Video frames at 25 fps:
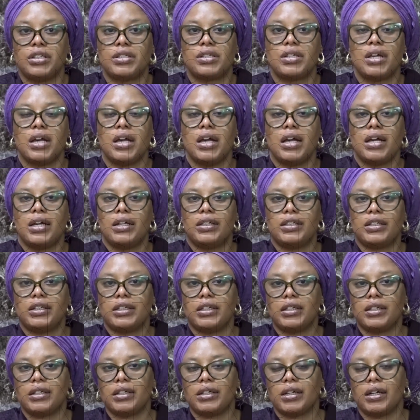is
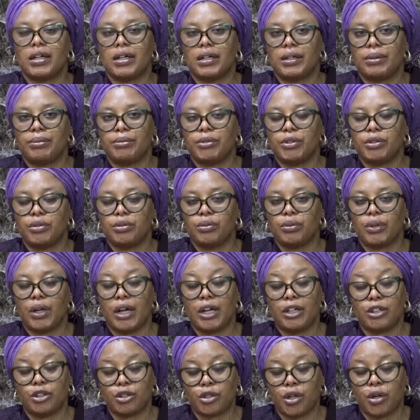the
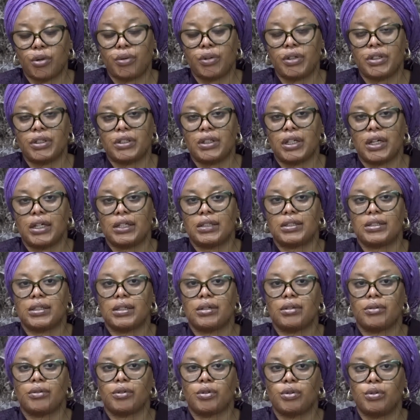ensuring that
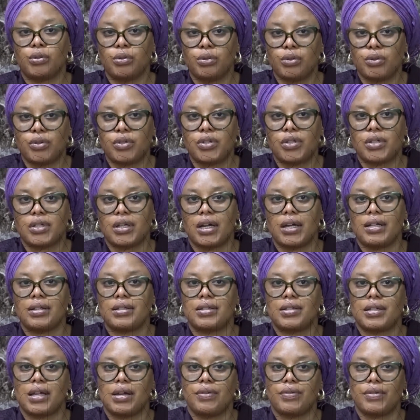goods and
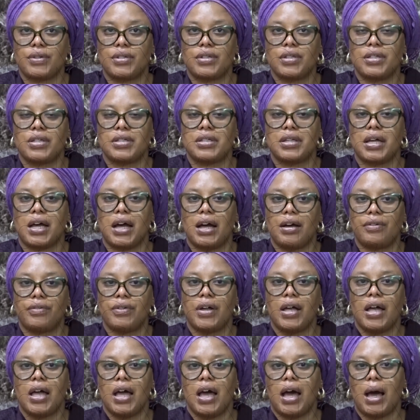services have
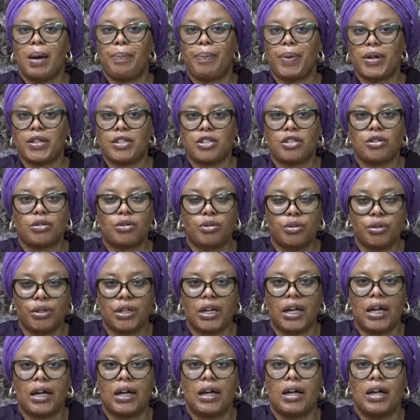a
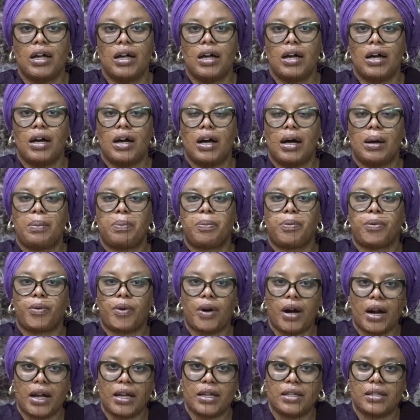particular
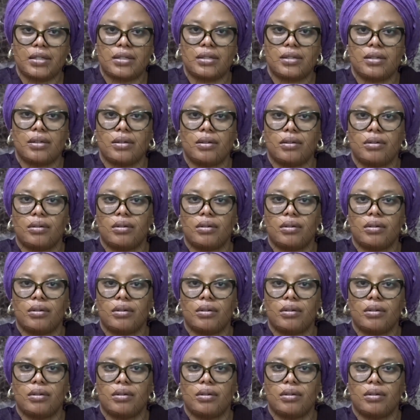price.